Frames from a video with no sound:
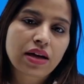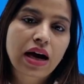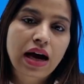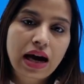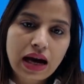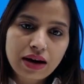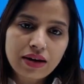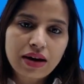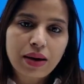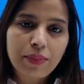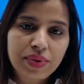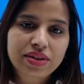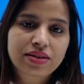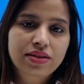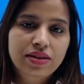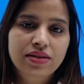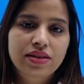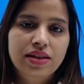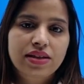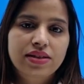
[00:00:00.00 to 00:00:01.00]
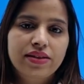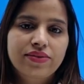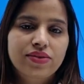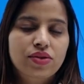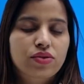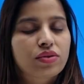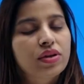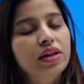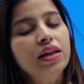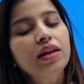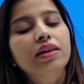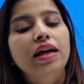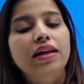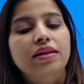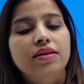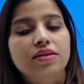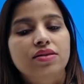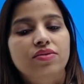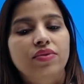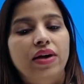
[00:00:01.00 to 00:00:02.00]
our representatives only, that
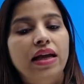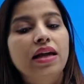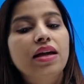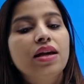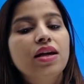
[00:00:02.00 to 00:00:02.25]
is why.